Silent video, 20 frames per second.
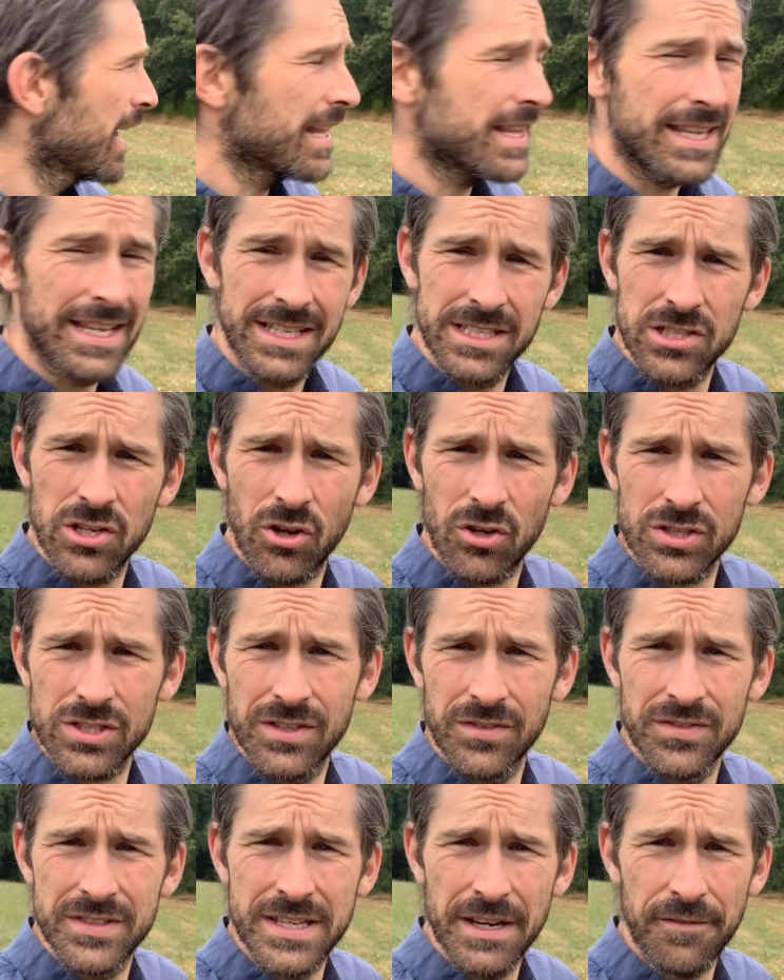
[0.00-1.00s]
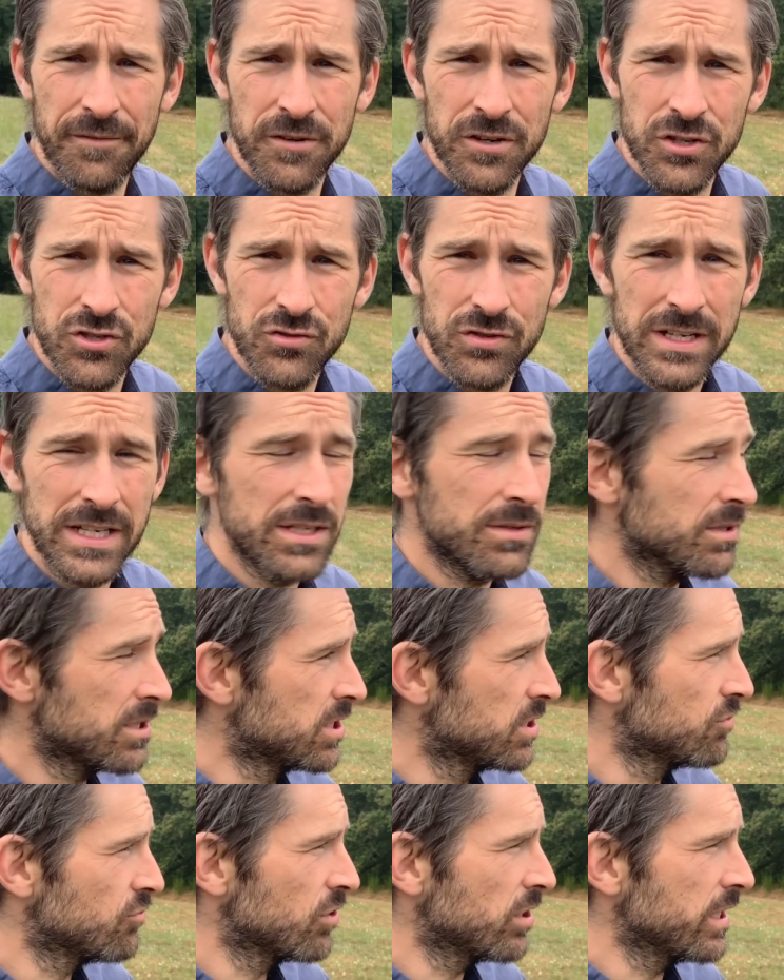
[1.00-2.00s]
There's lots of different trees,
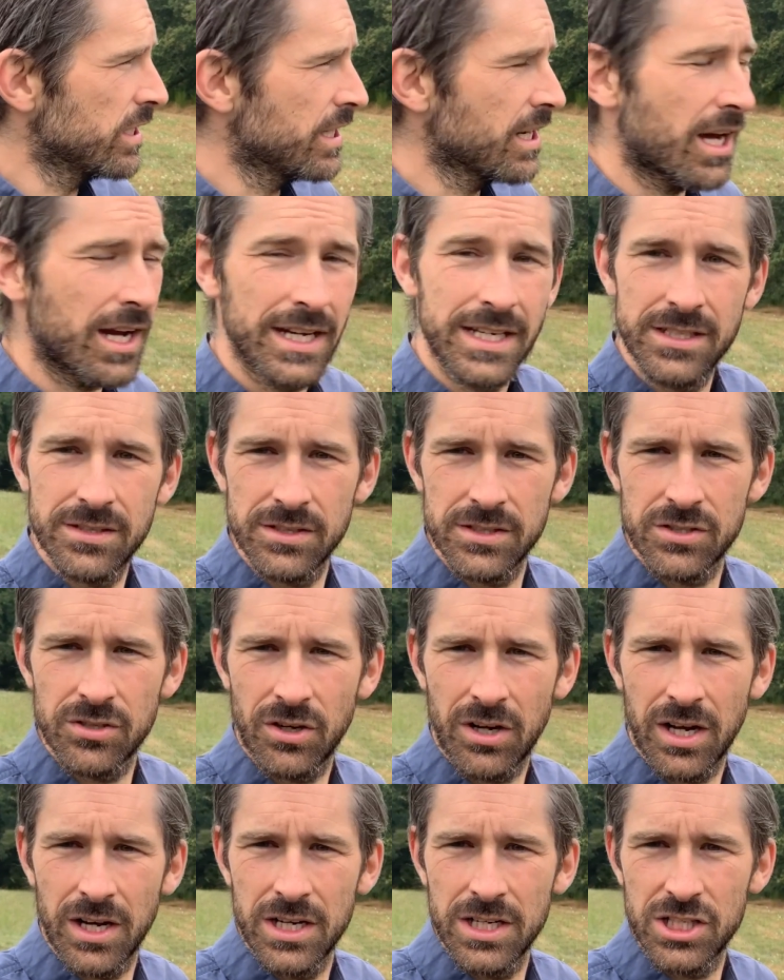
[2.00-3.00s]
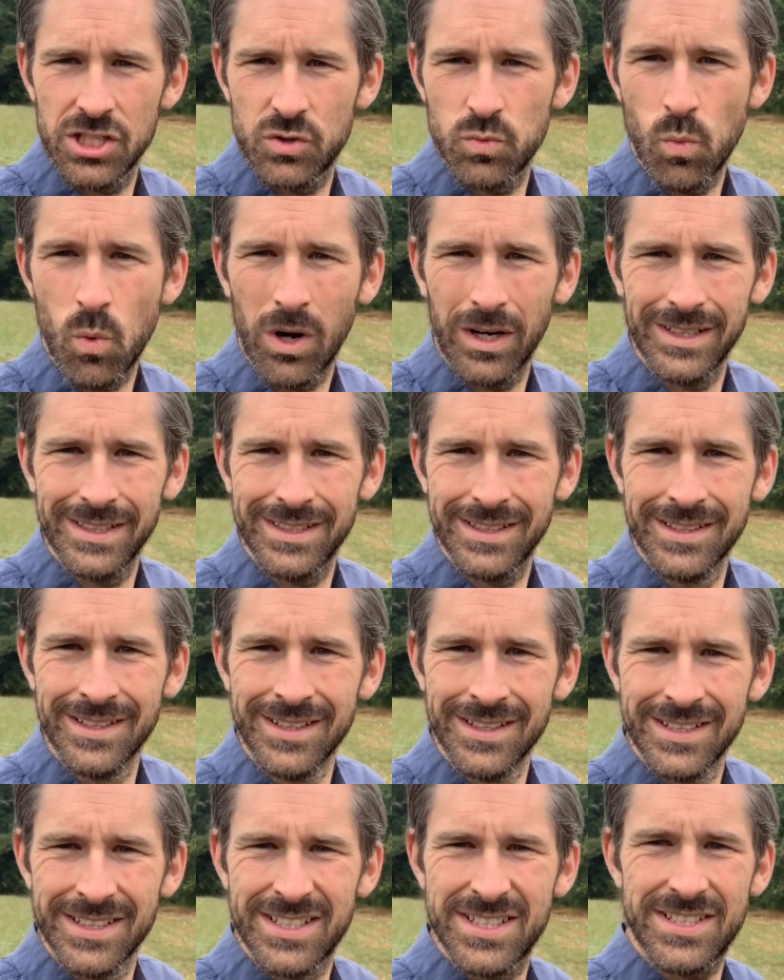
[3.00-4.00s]
which is really nice. So it's not kind of just one
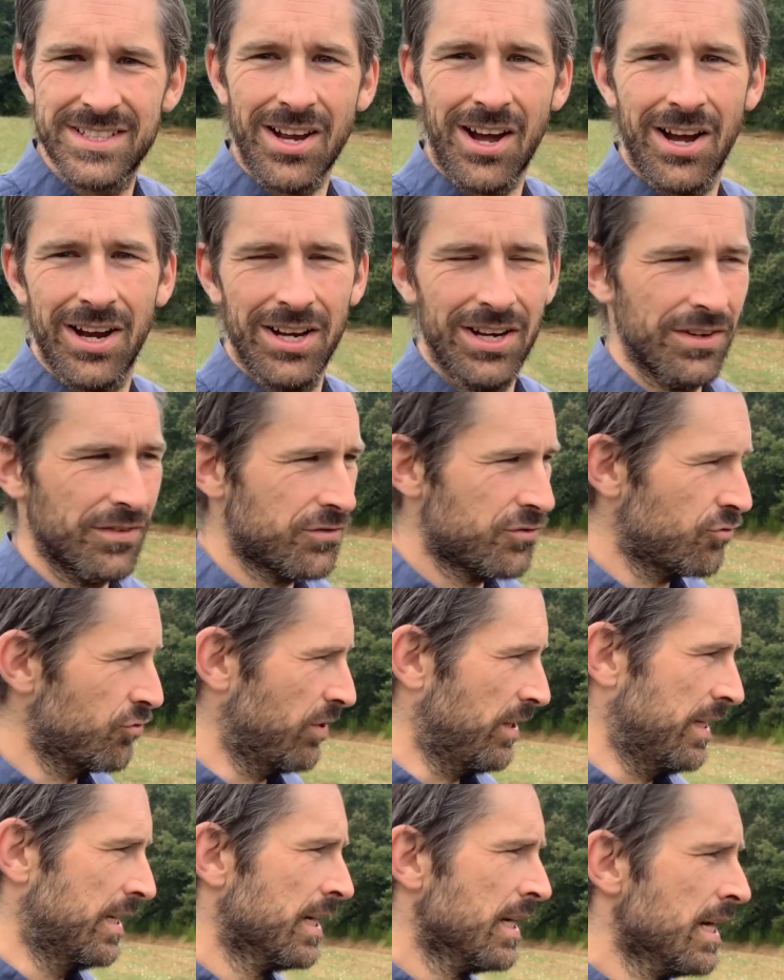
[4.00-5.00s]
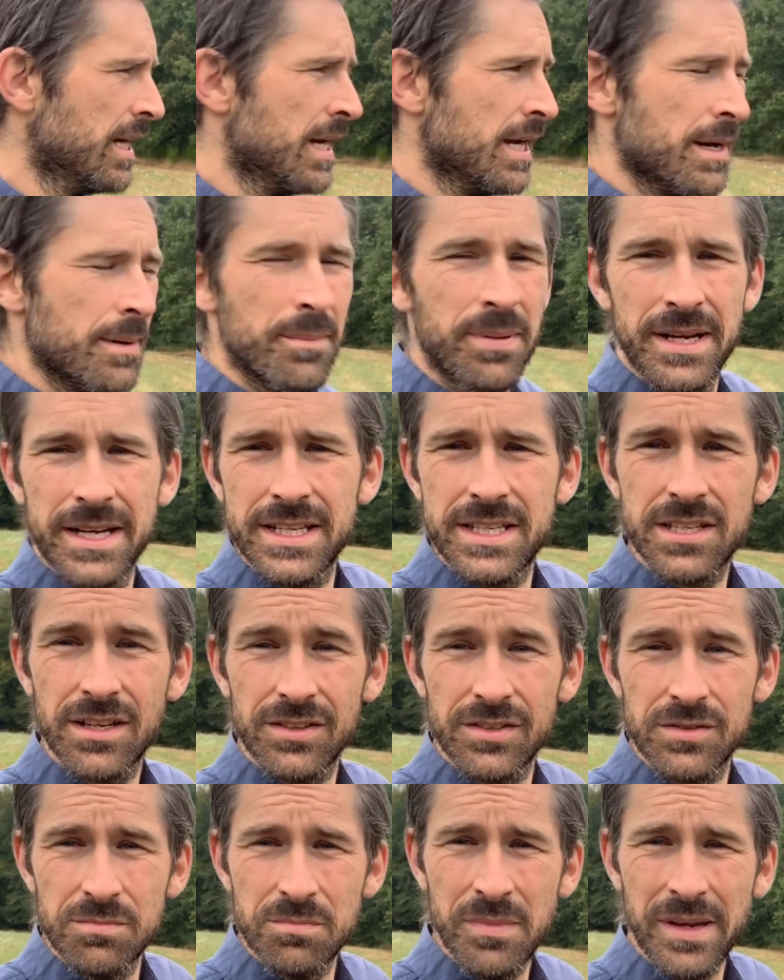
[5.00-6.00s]
style of tree, but it
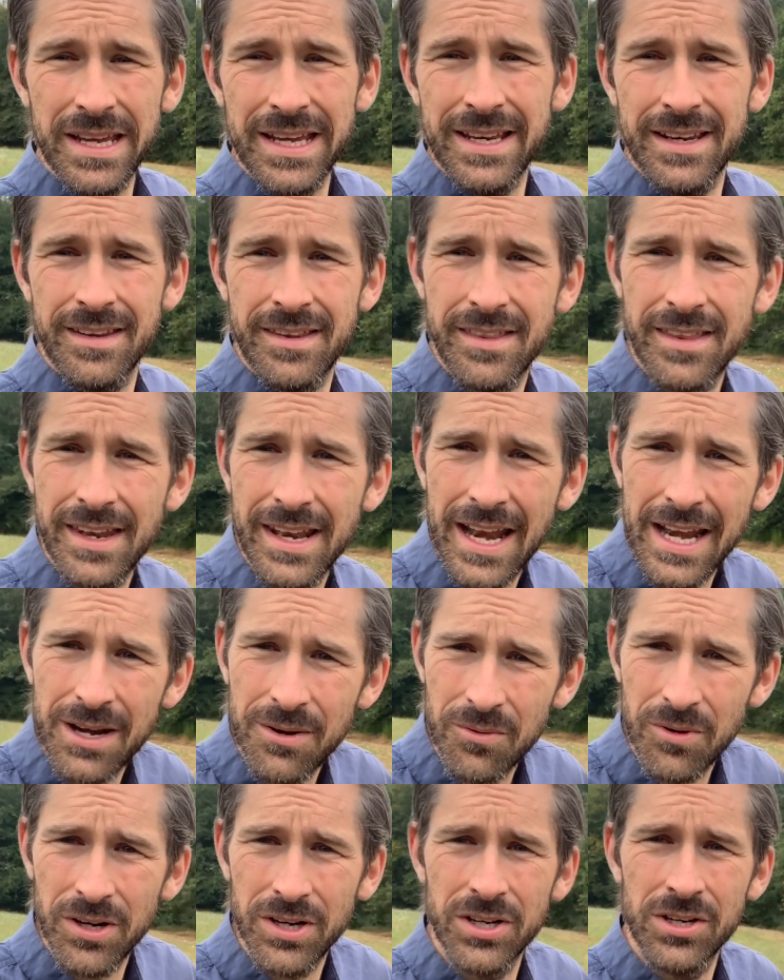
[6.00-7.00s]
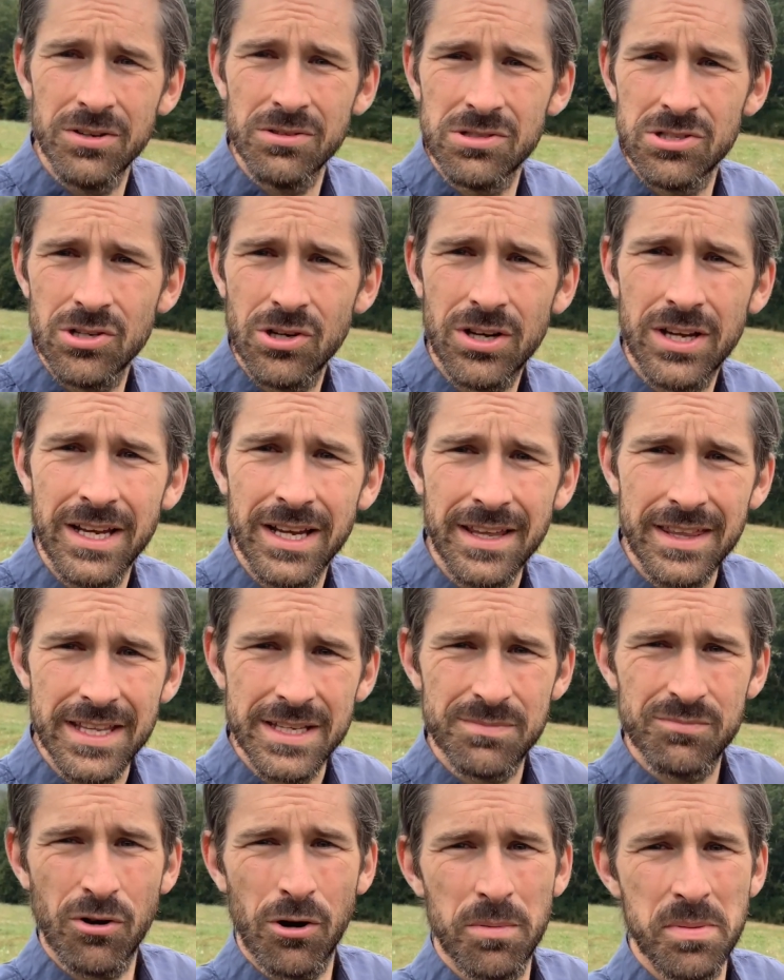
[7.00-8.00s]
does mean that anyone who's looking at
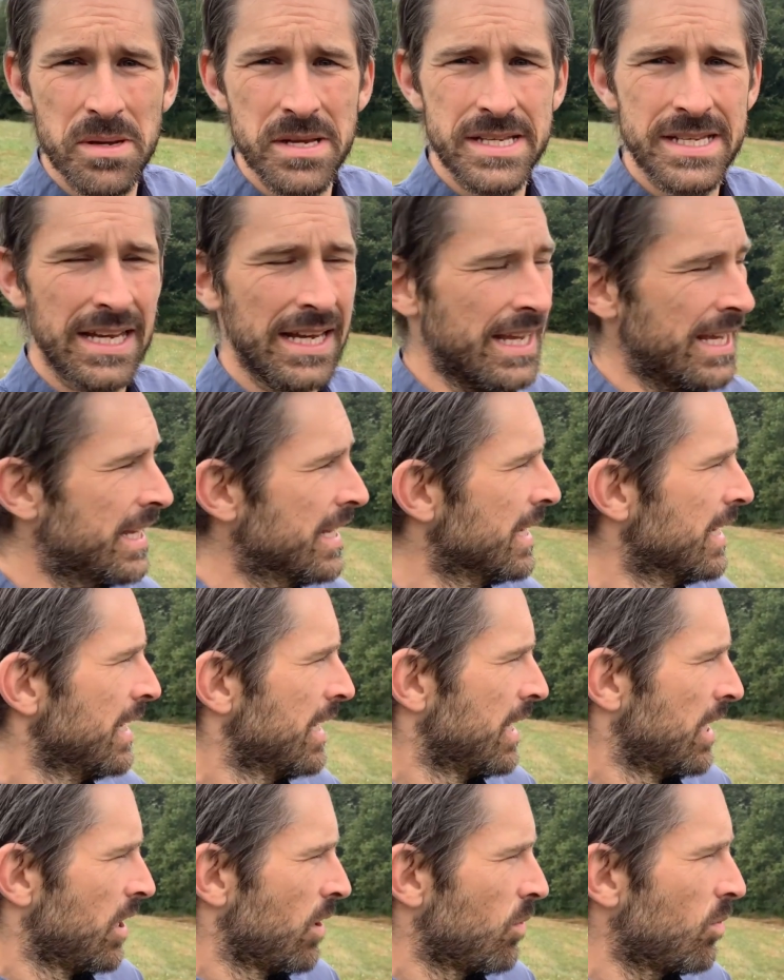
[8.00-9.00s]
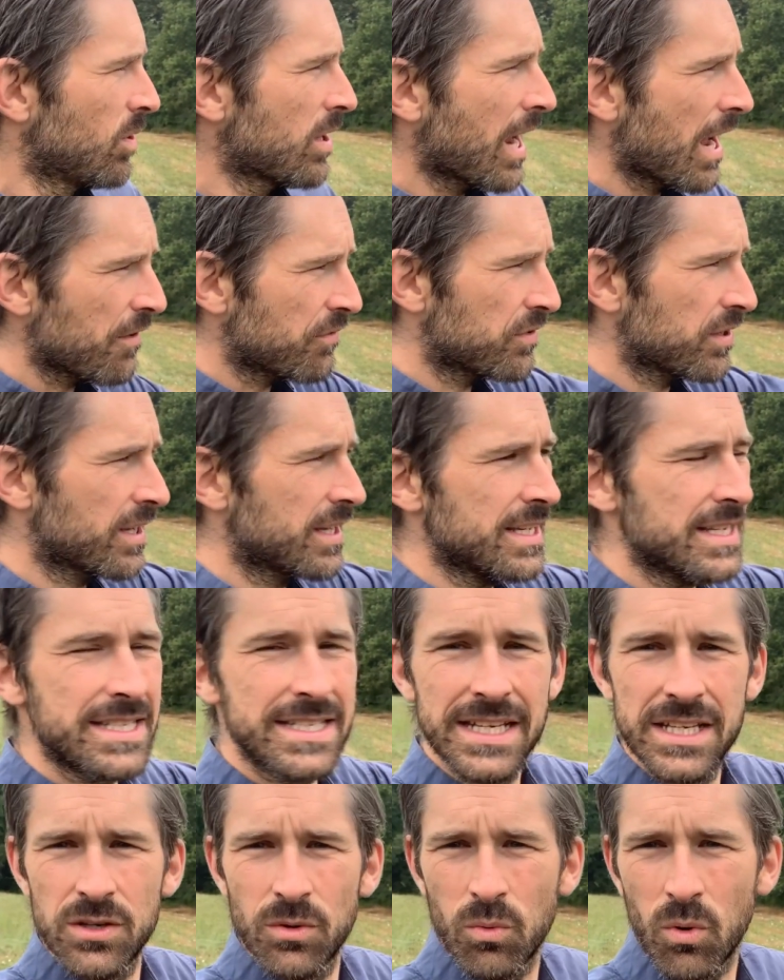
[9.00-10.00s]
this property would have to
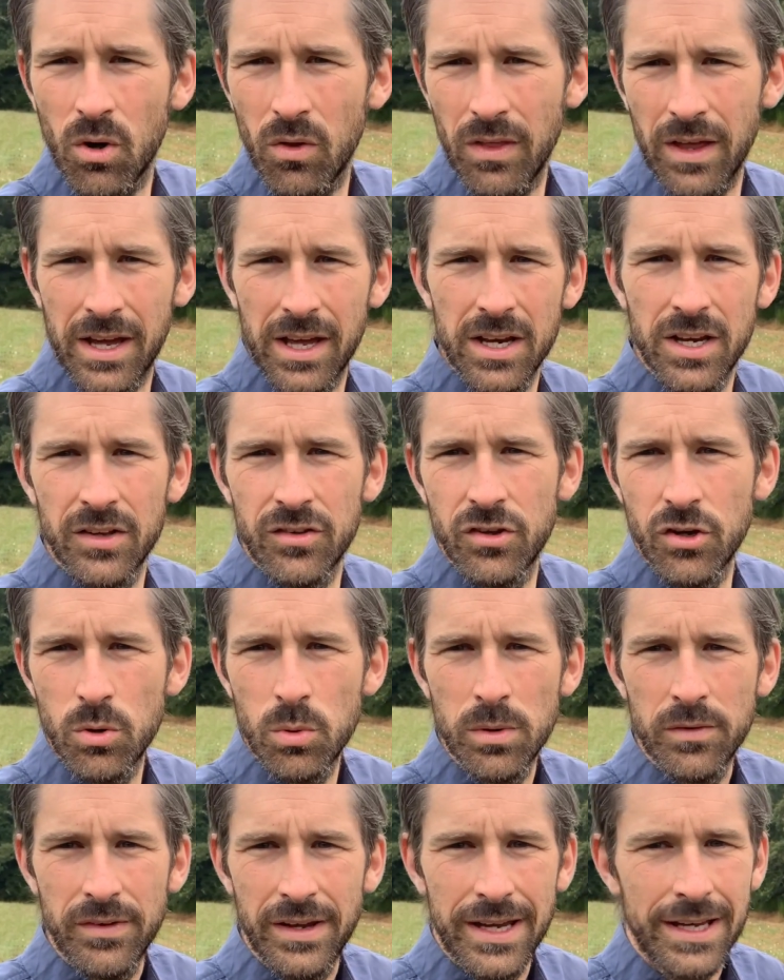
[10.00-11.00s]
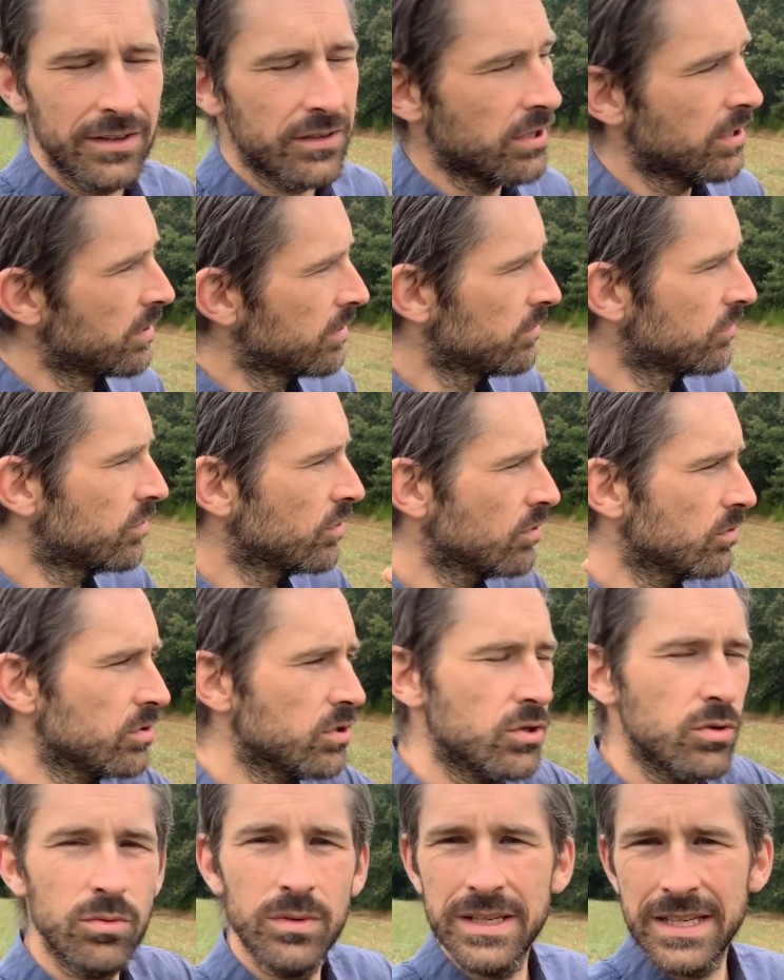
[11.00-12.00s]
consider what they're going to do with it. Do
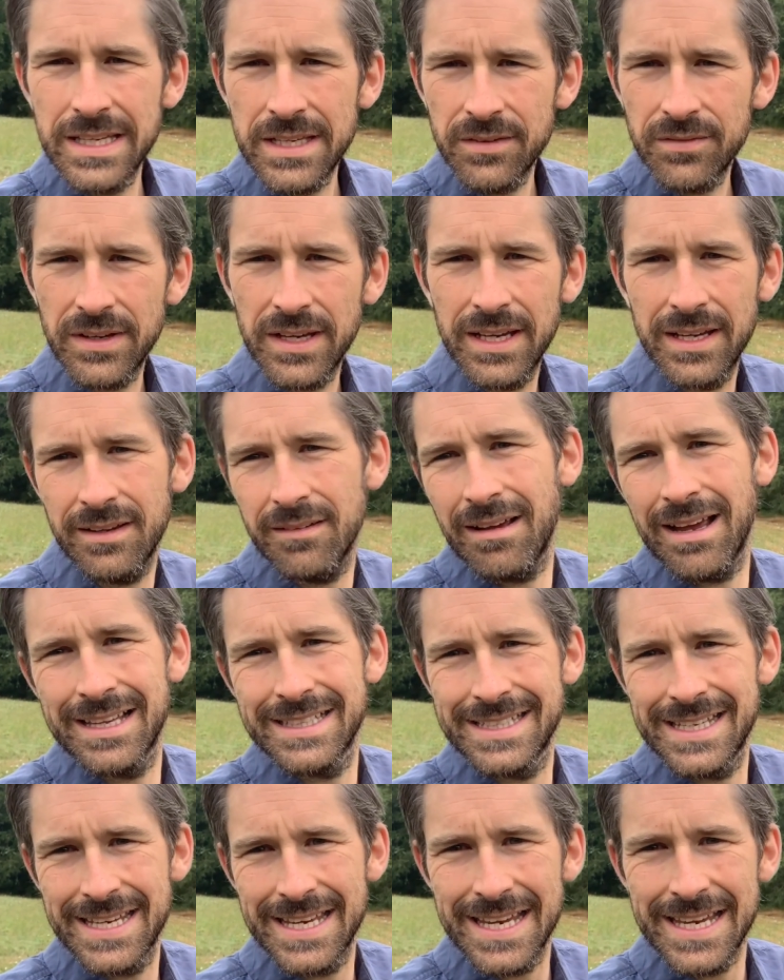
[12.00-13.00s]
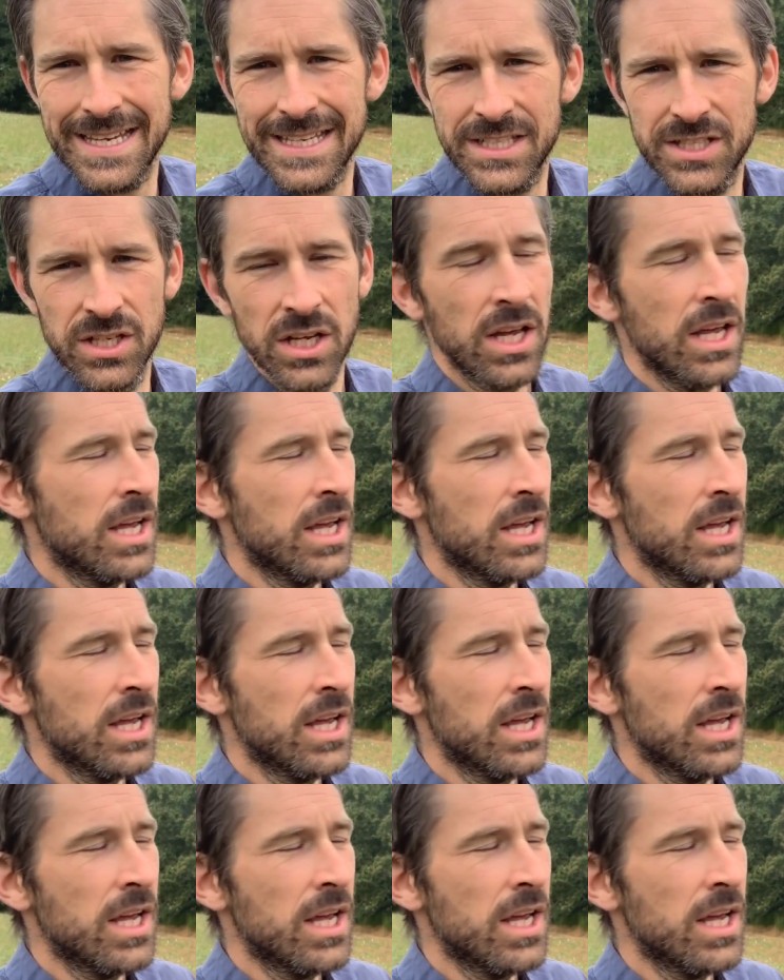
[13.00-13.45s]
you leave it as it is?